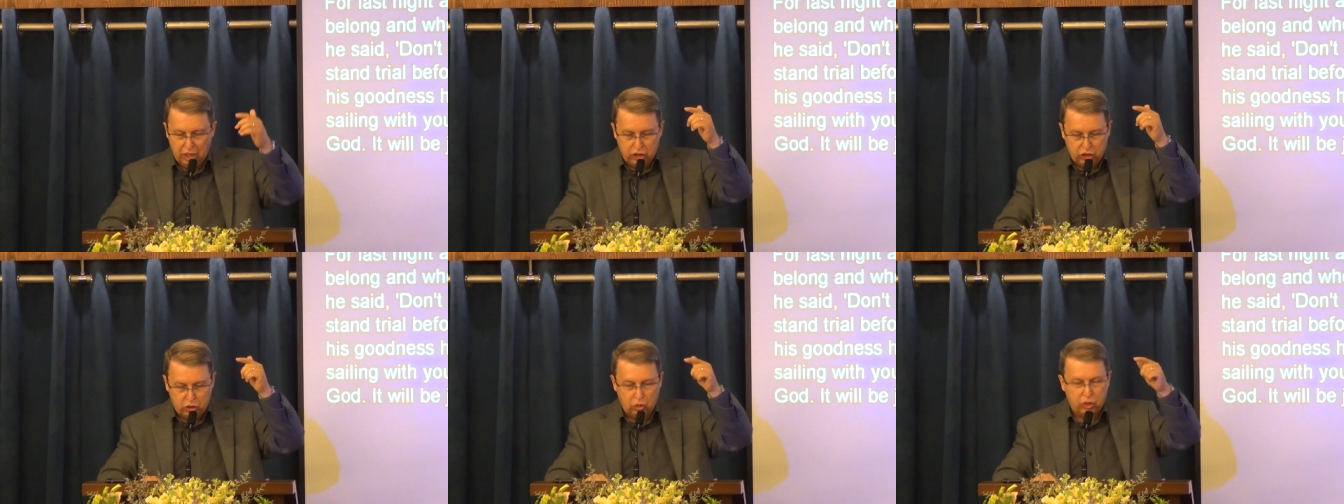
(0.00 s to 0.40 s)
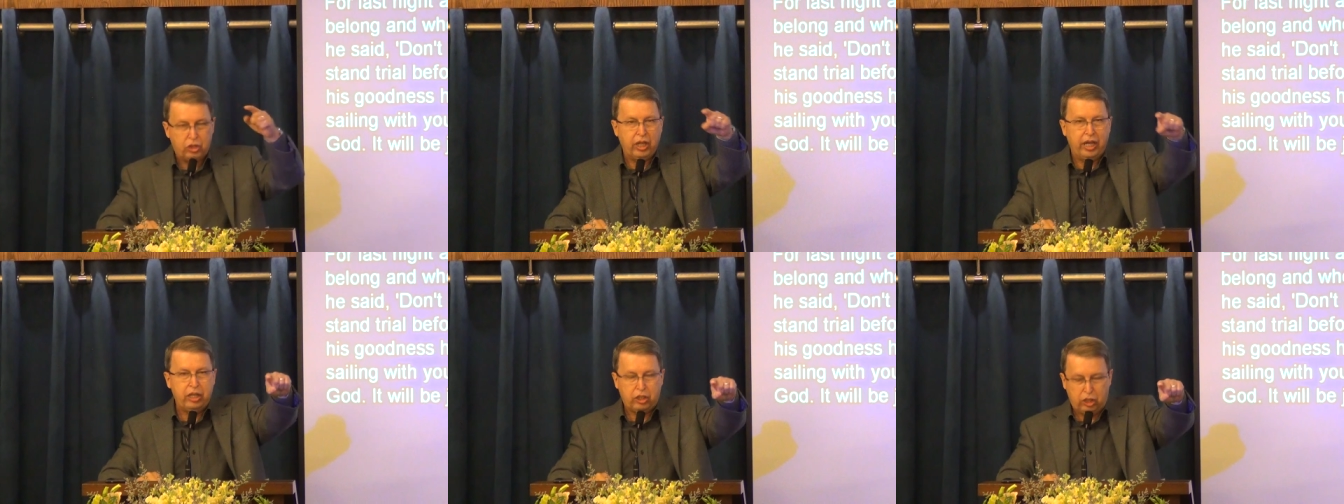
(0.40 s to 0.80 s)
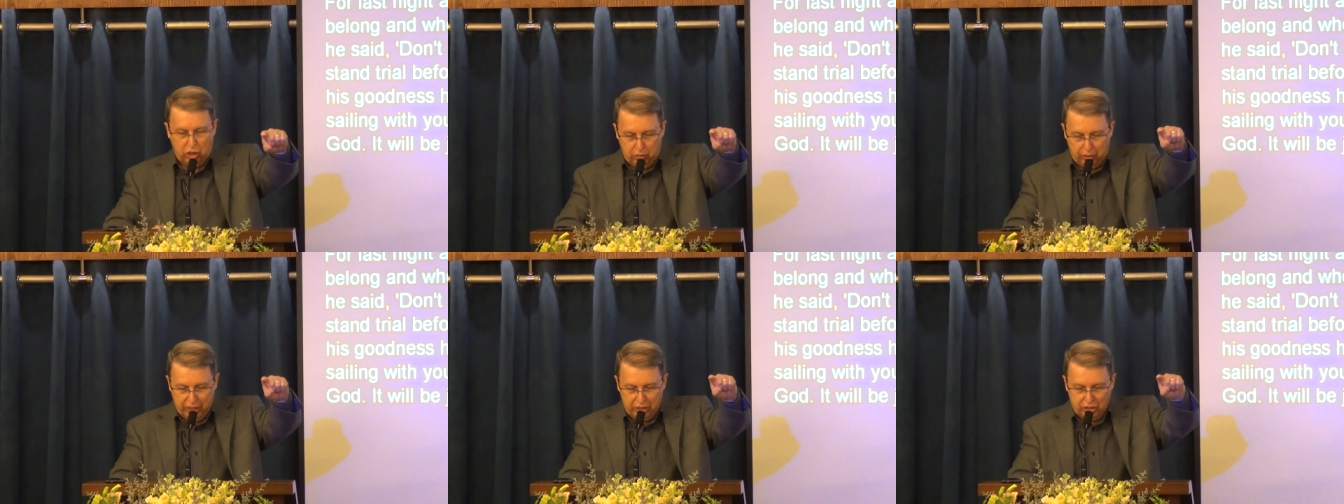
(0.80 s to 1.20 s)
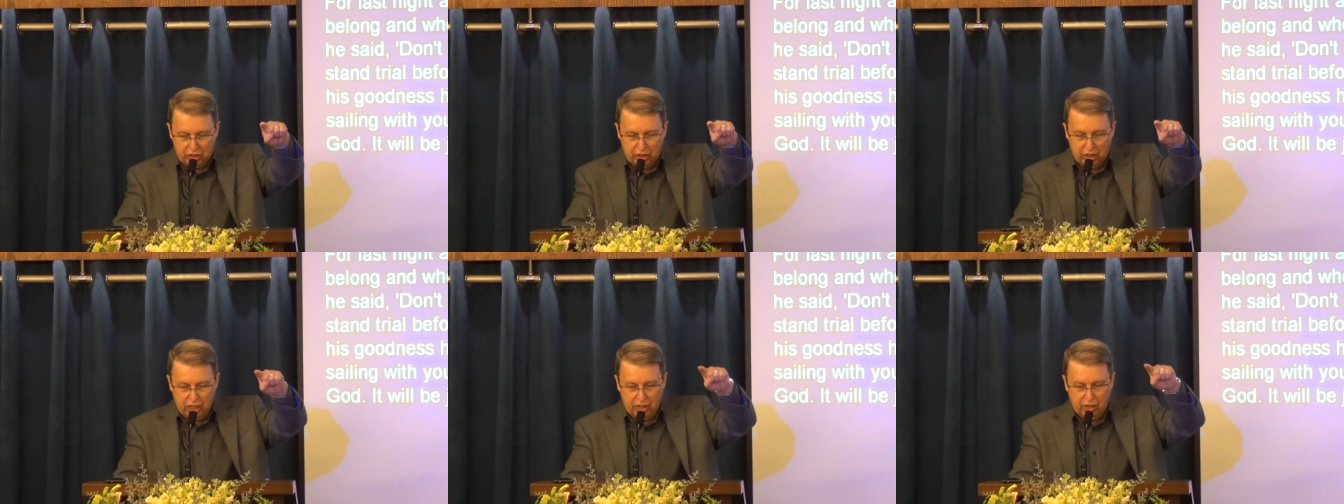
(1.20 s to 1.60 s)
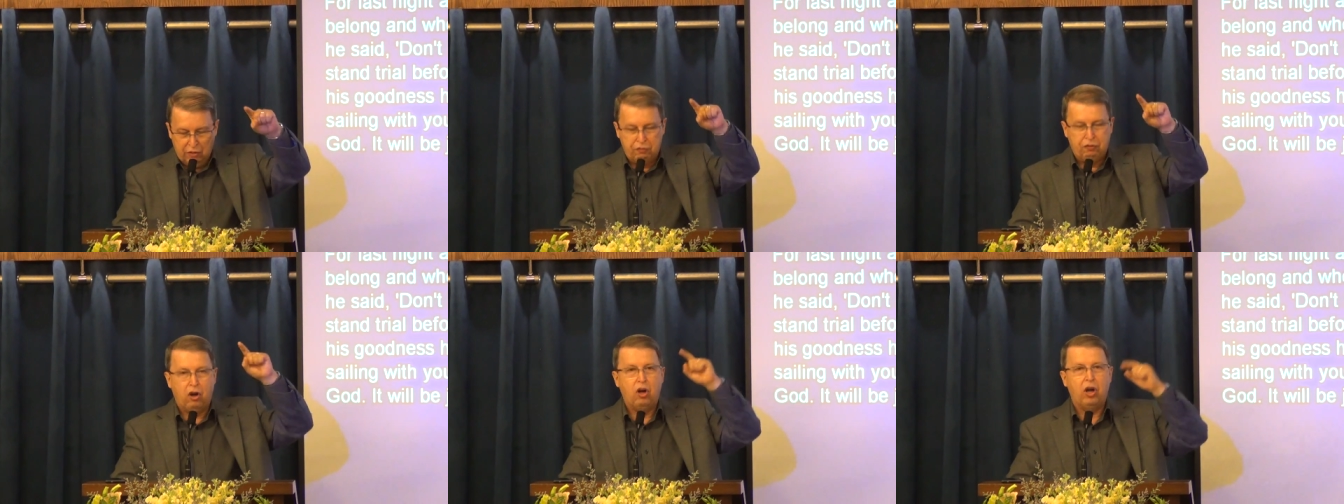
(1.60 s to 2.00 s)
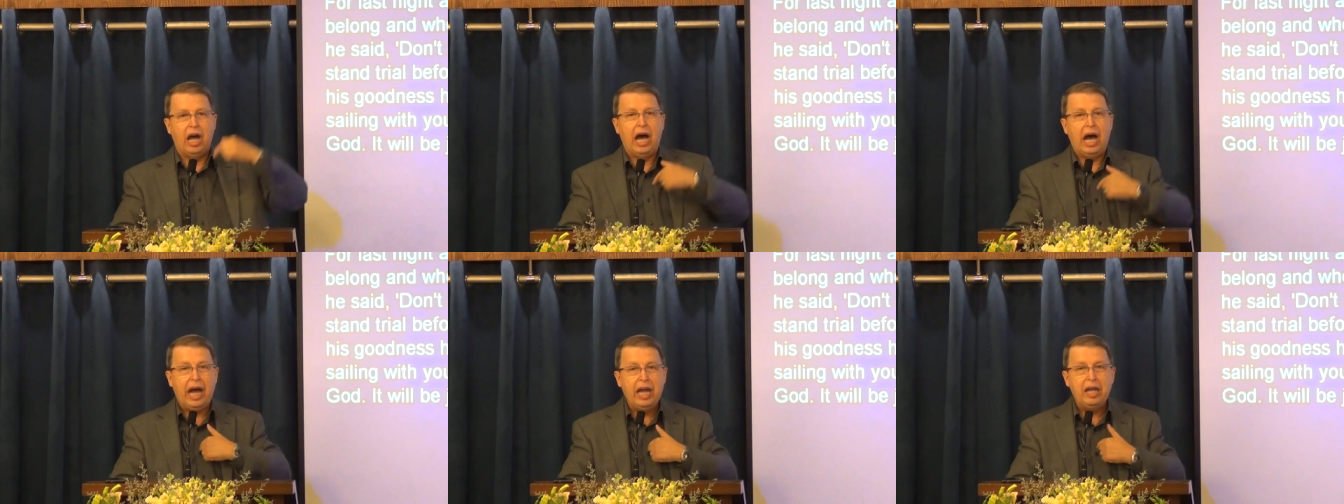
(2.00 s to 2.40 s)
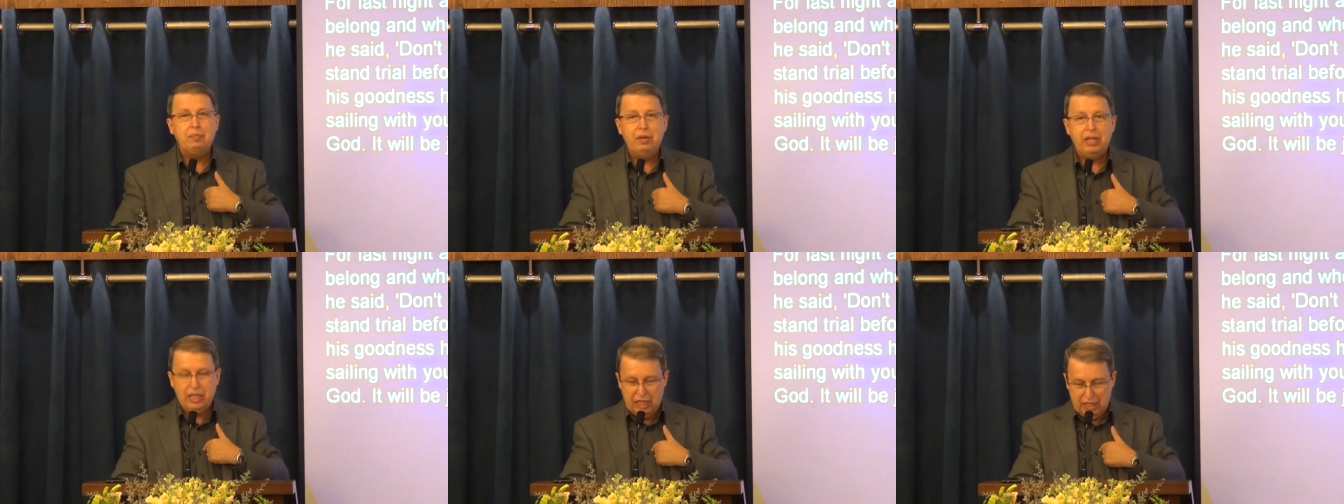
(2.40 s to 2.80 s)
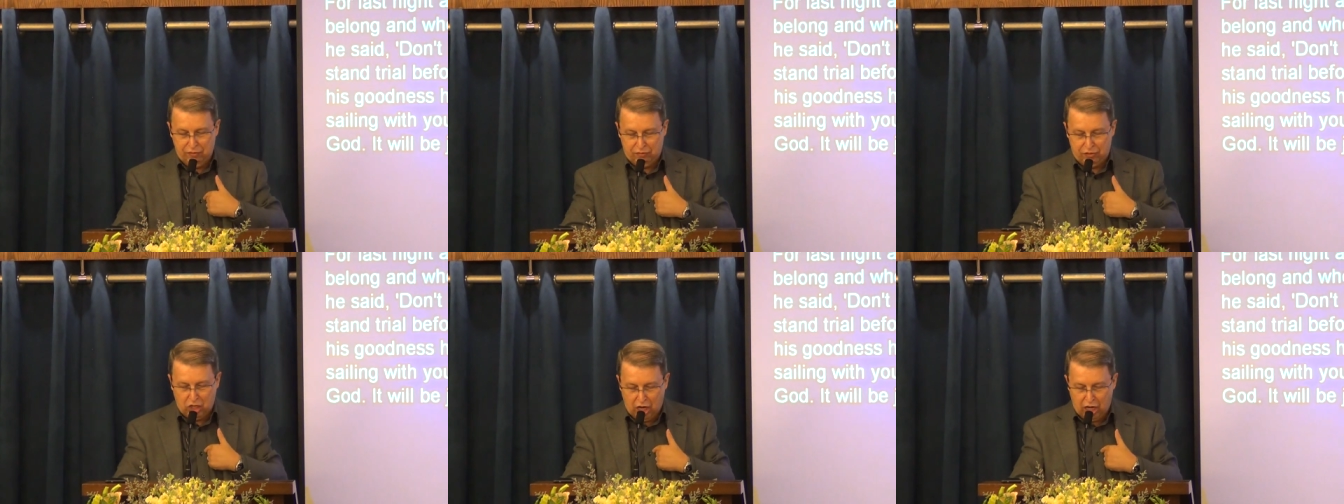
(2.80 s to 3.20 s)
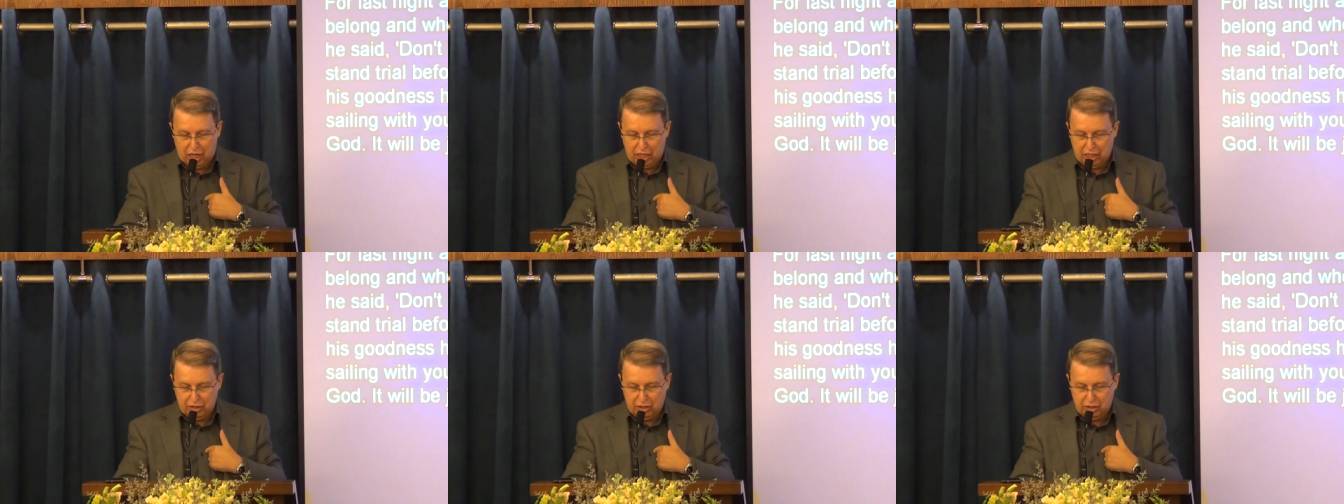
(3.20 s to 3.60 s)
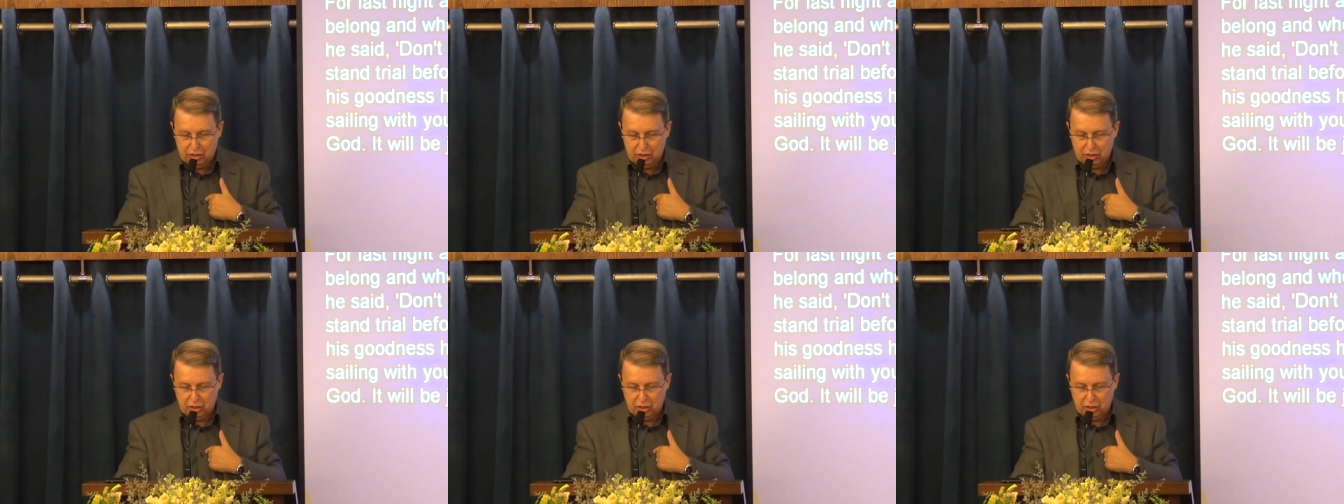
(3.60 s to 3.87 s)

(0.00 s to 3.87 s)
So take courage, for I believe God,